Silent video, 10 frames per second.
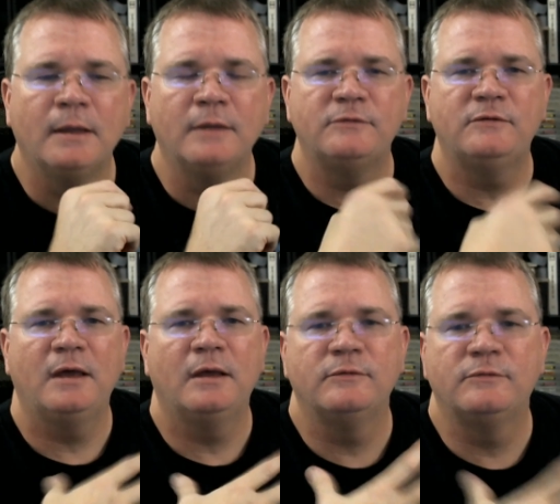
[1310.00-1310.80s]

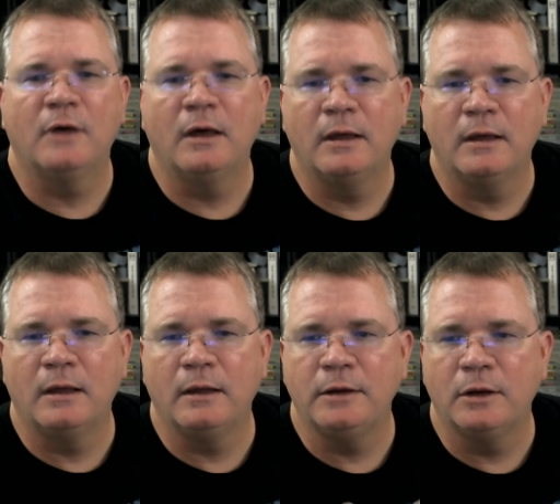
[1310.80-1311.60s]
says,
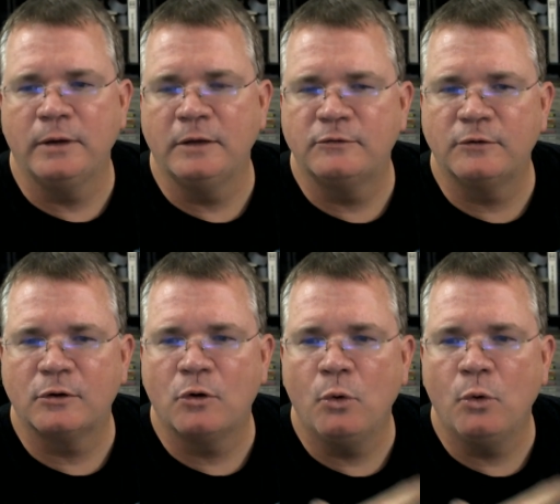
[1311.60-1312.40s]
you know,
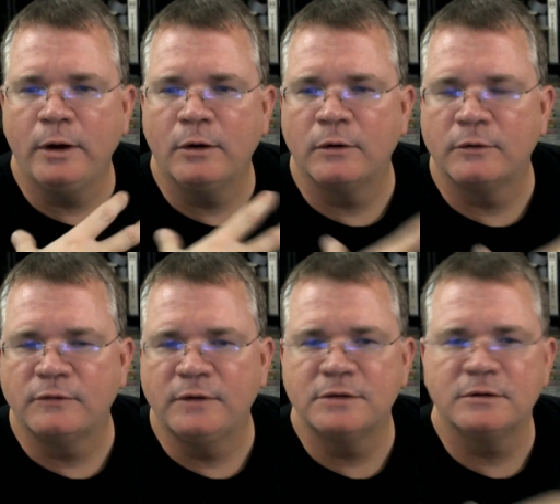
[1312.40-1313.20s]
insert coin, or there's
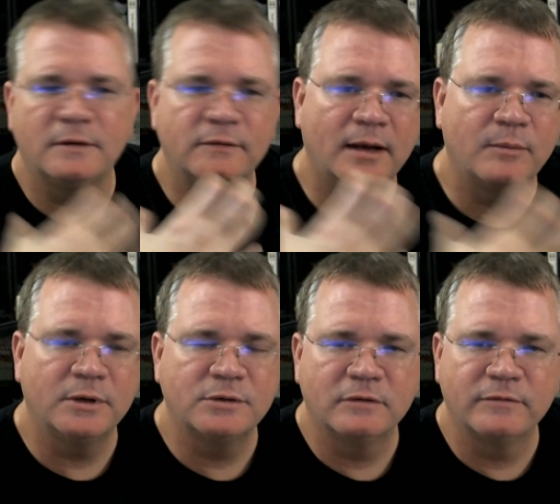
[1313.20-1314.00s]
a t-shirt that's got a
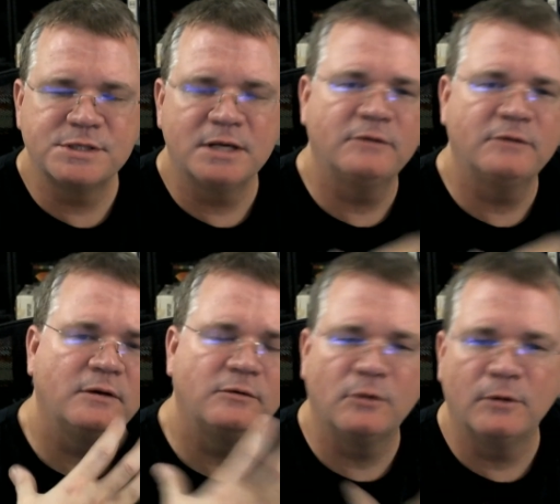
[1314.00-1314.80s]
picture of a
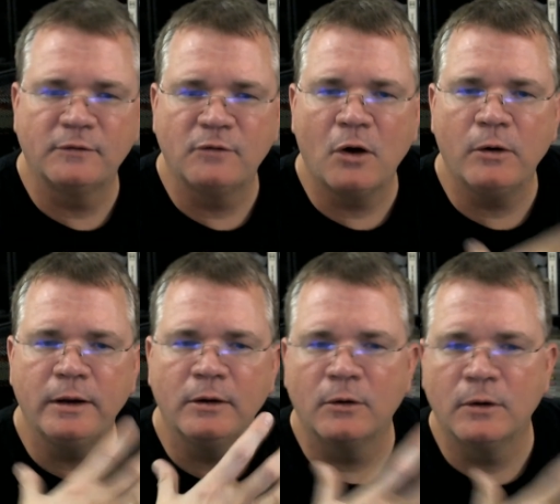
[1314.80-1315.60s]
Genesis or an
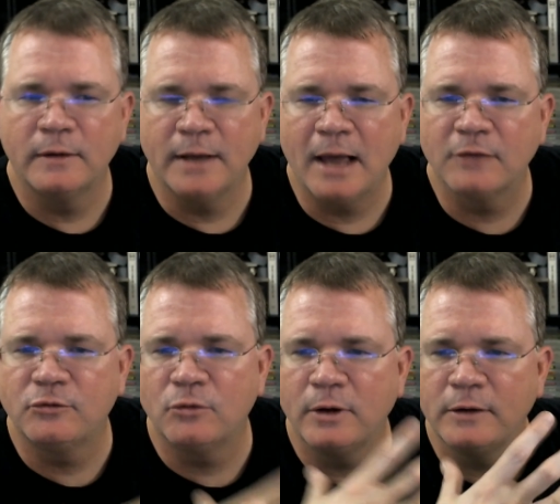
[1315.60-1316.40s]
Atari or the
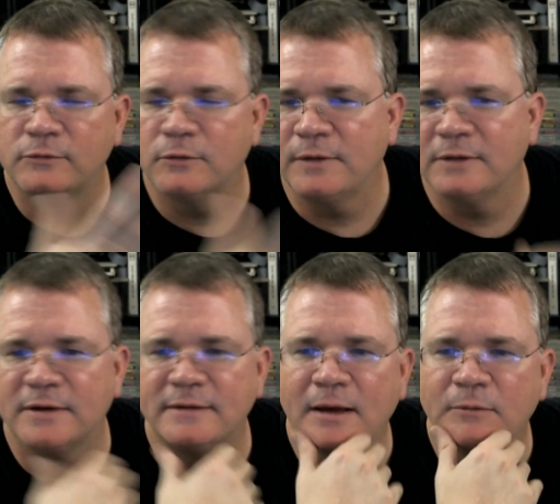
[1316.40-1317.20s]
Asteroids or things
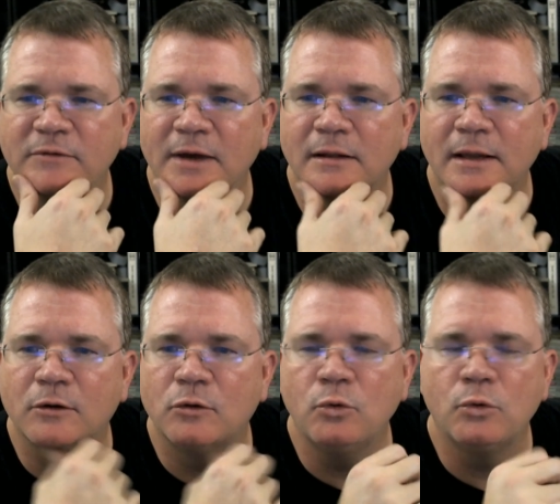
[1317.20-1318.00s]
like that. We've got a lot
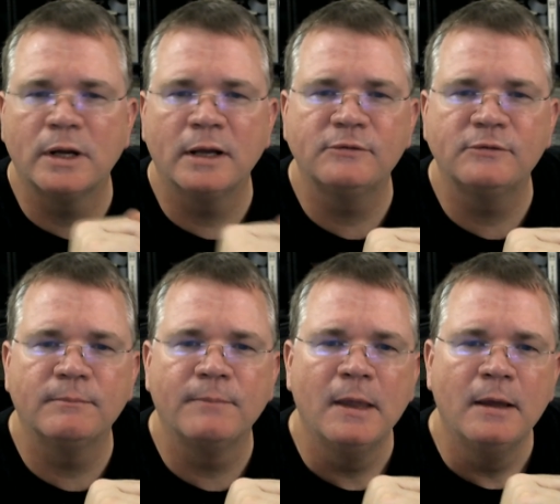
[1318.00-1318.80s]
of cool
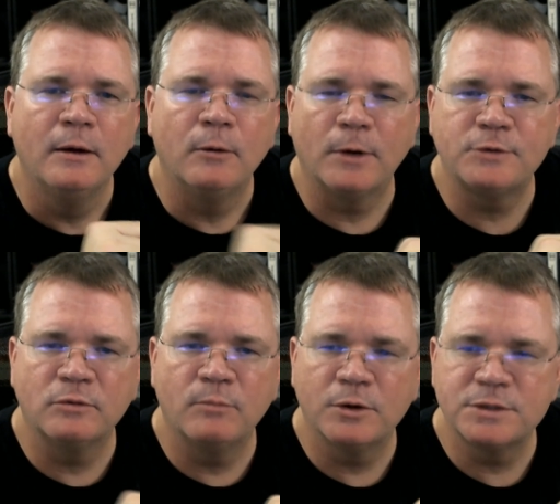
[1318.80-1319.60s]
custom
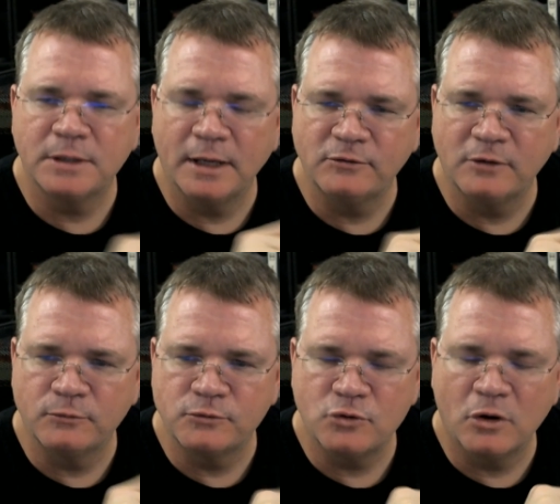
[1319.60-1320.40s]
retro merchandise that
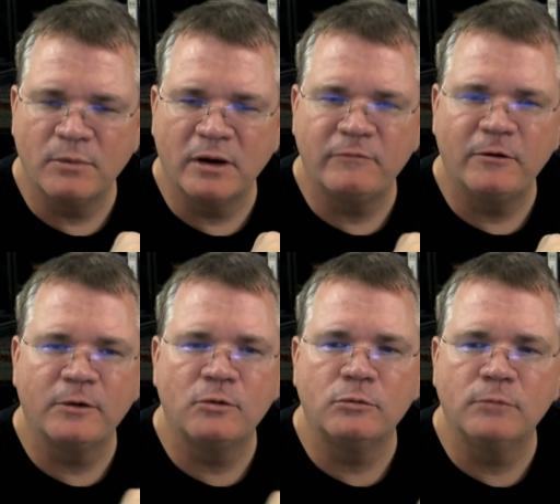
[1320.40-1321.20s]
was drawn by a
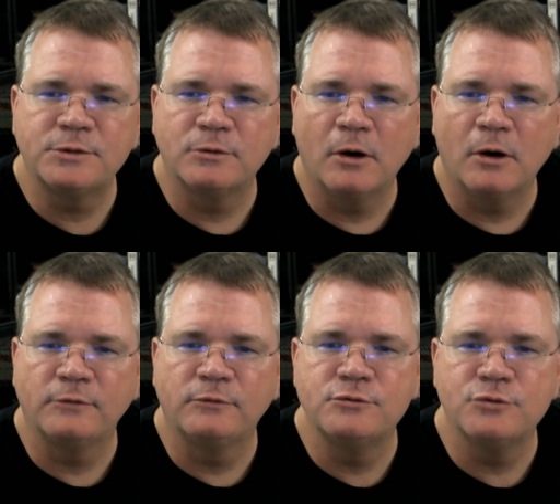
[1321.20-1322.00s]
very cool retro
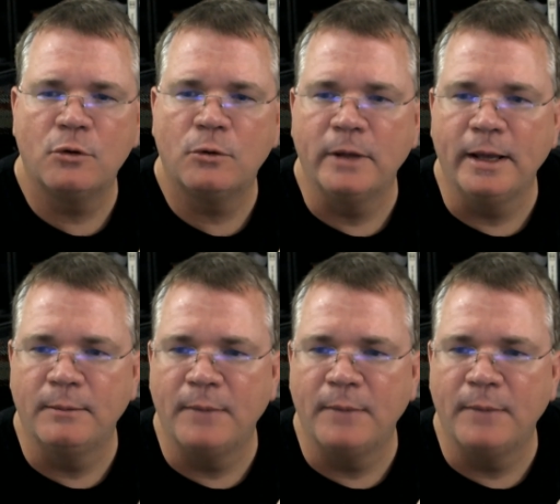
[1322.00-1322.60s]
artist, Joel M.